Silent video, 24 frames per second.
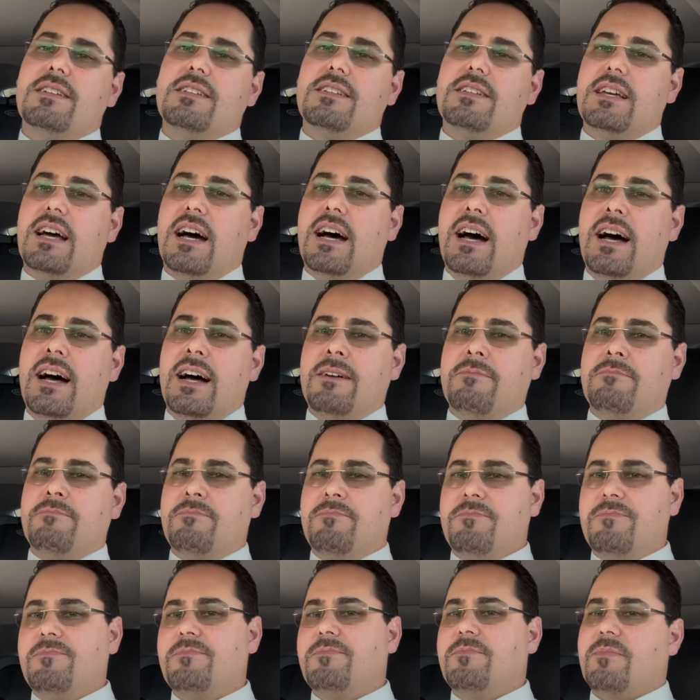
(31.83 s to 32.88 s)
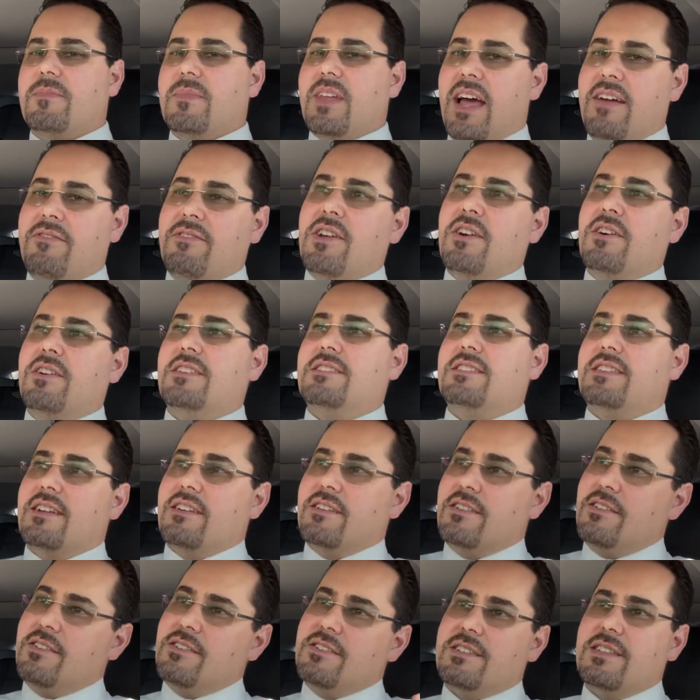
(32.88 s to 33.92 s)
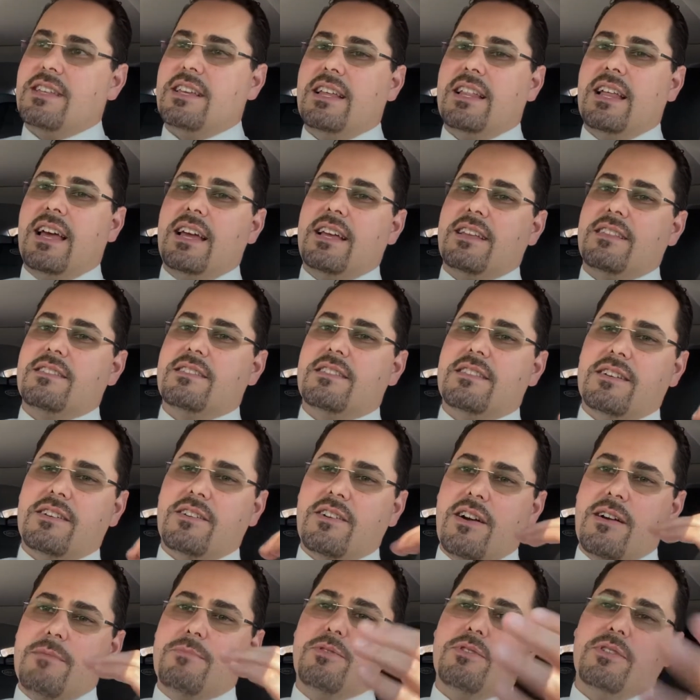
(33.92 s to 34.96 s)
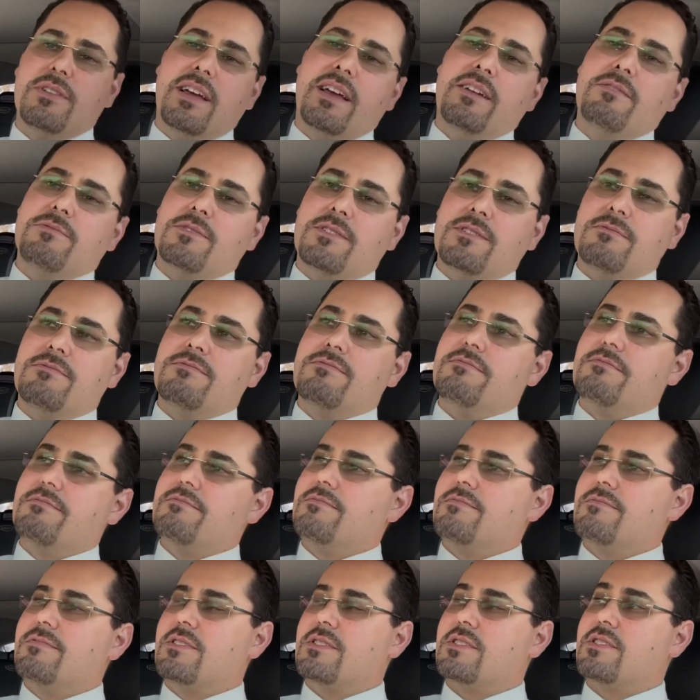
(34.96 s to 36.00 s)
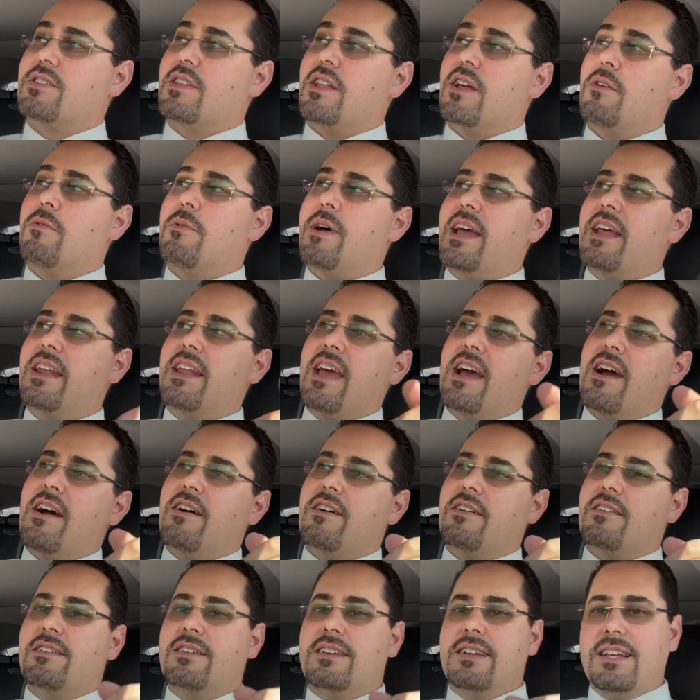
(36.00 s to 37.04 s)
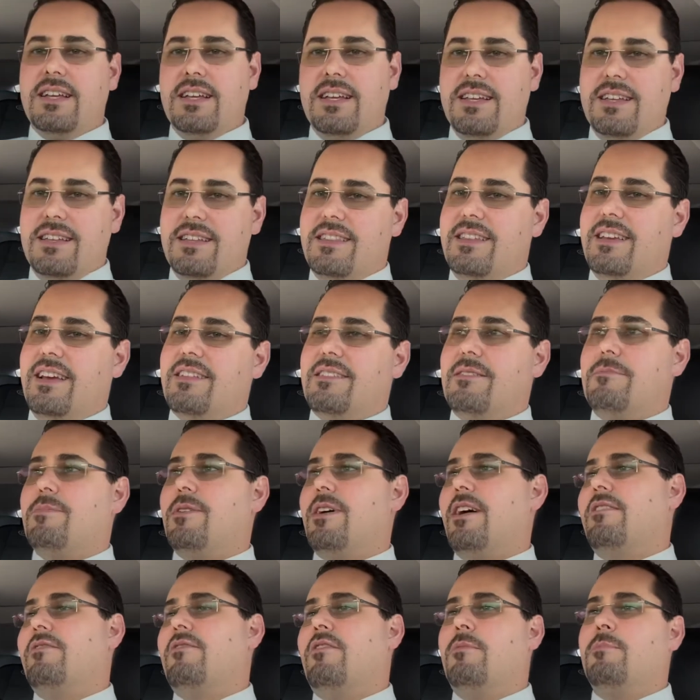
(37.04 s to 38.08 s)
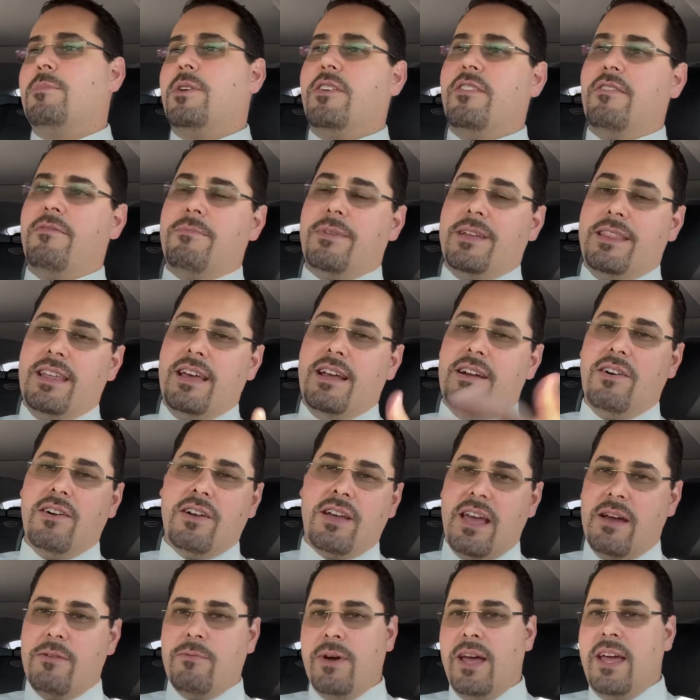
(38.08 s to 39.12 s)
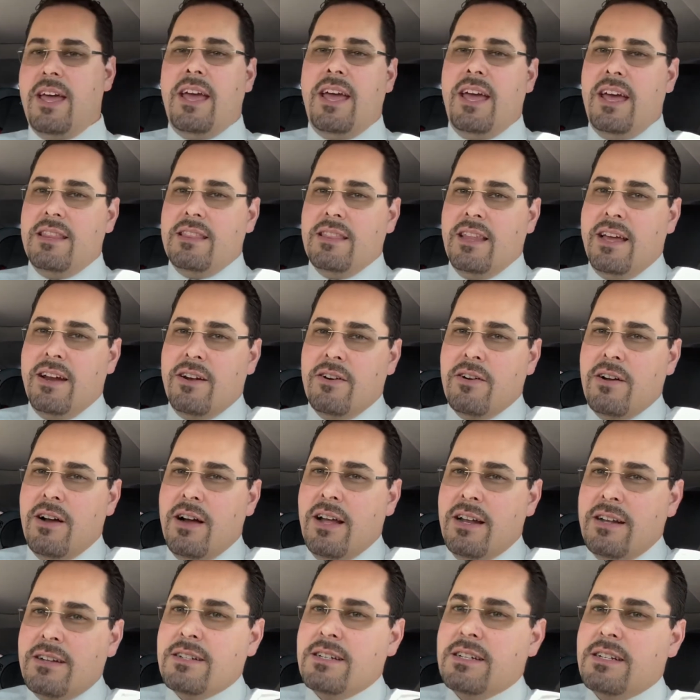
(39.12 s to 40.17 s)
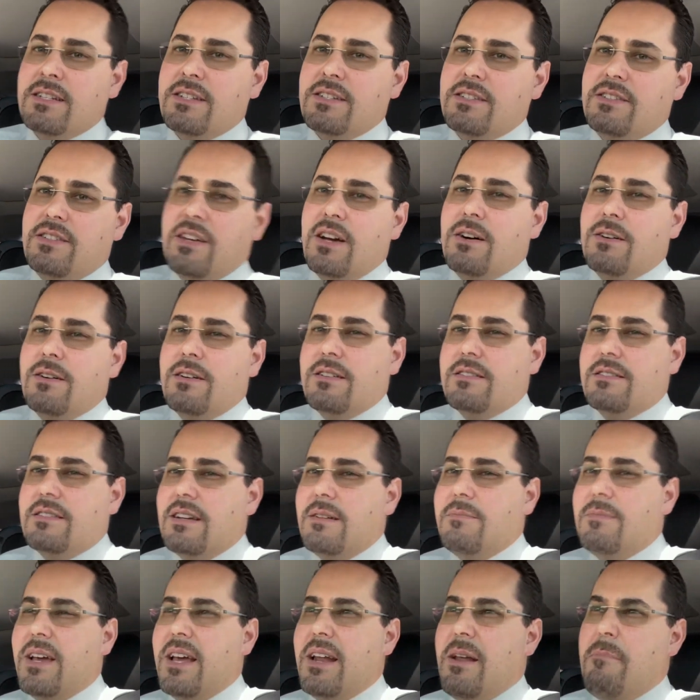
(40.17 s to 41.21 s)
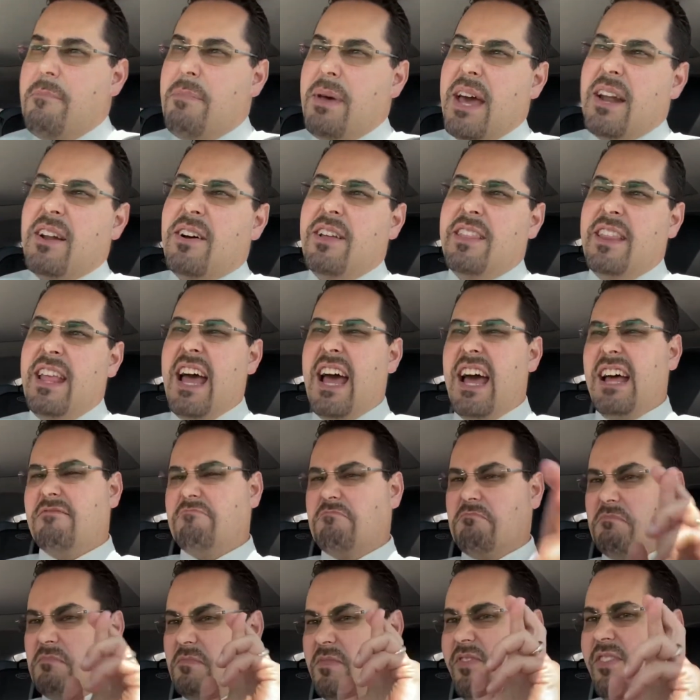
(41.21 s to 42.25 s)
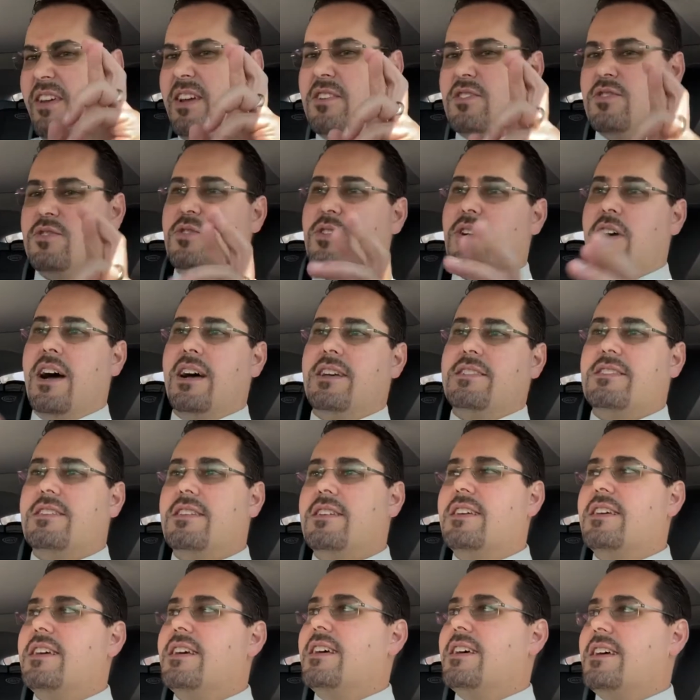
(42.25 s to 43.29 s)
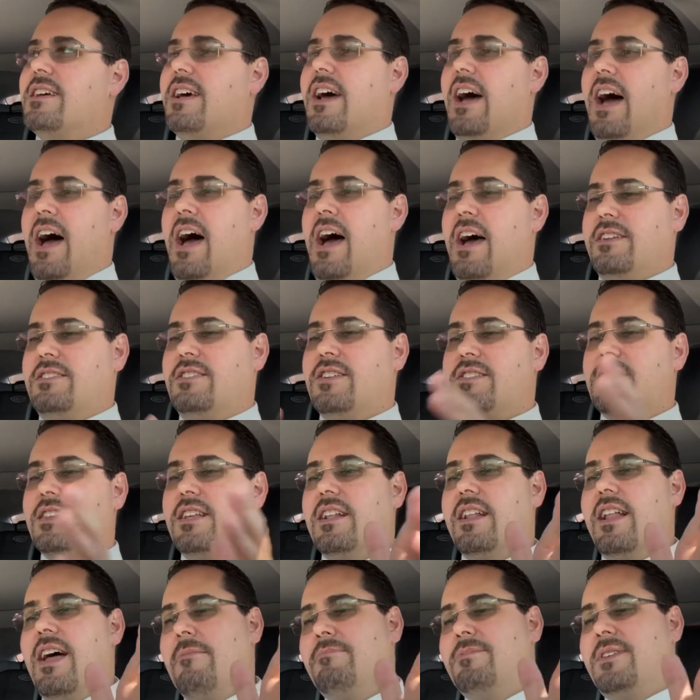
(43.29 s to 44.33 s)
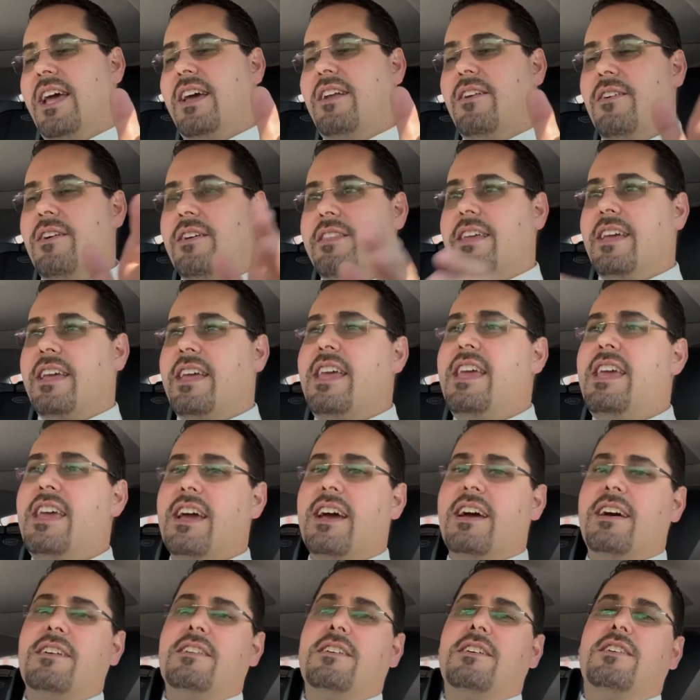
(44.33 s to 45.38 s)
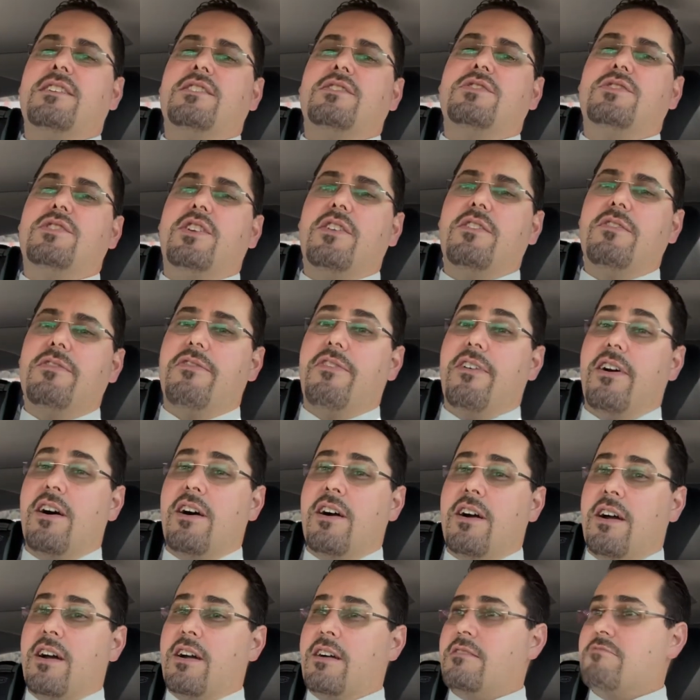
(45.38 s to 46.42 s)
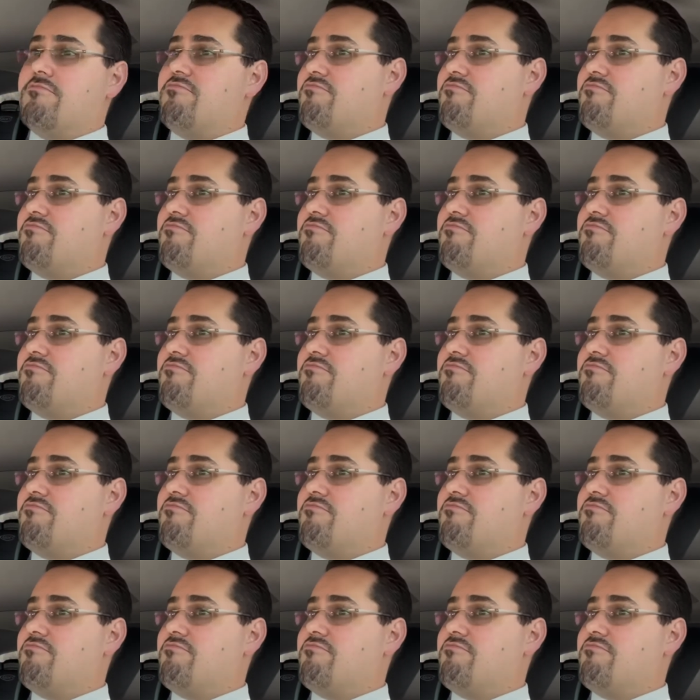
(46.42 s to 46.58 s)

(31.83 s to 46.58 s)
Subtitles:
I've noticed it'll usually, like, the carpool lane will slow way down, the other part will move, but then I'll get way ahead later on. So I'm gonna bet on that. Fingers crossed. Just a little update on the Kia. So far,